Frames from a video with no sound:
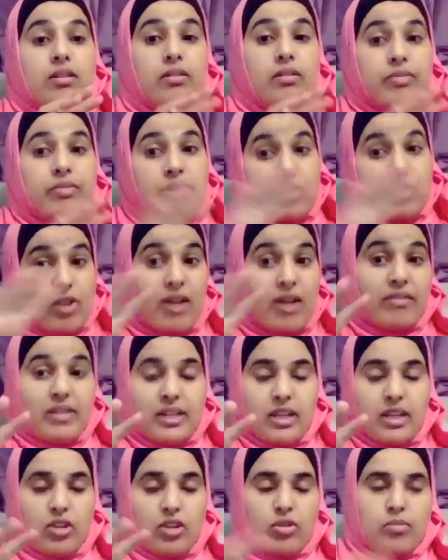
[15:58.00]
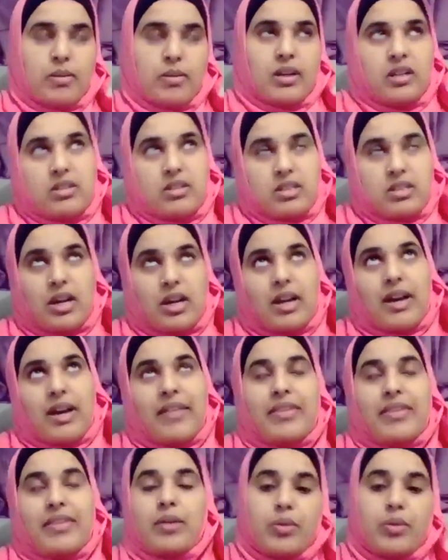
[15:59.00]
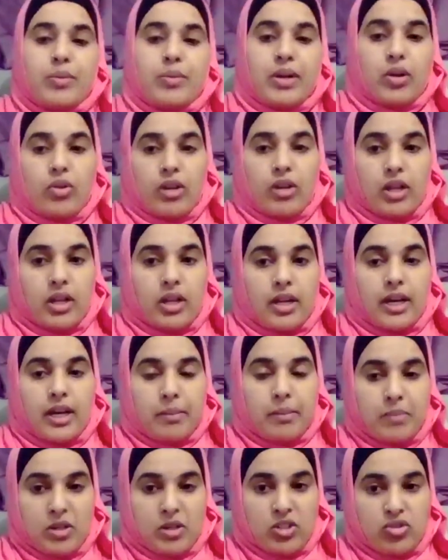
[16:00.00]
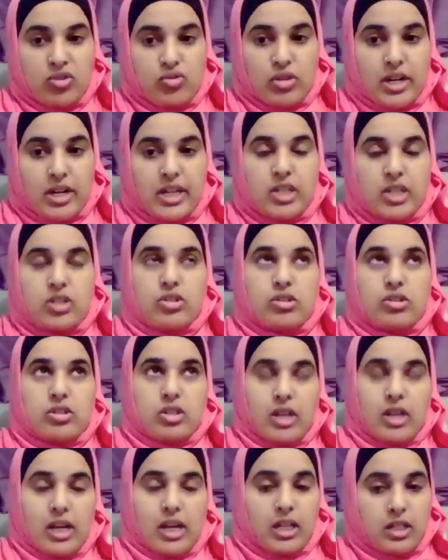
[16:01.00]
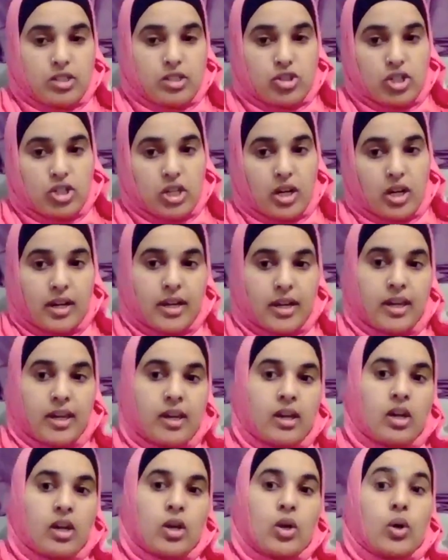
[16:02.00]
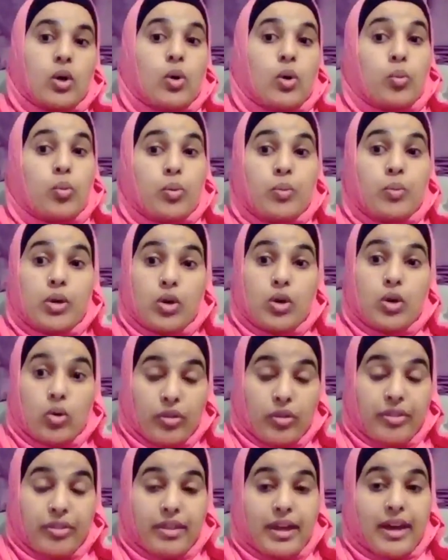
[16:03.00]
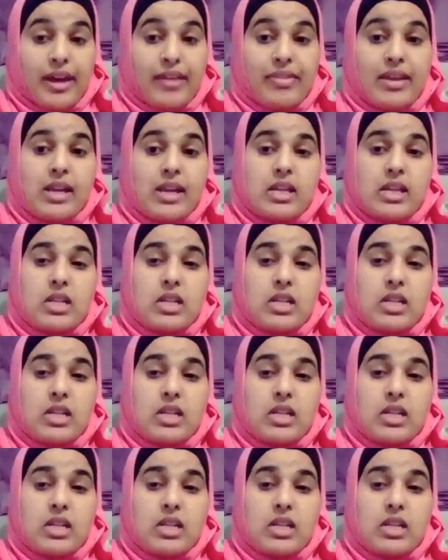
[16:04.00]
the travel incubator. And then we went on an ambulance ride to LGI. When we got there, the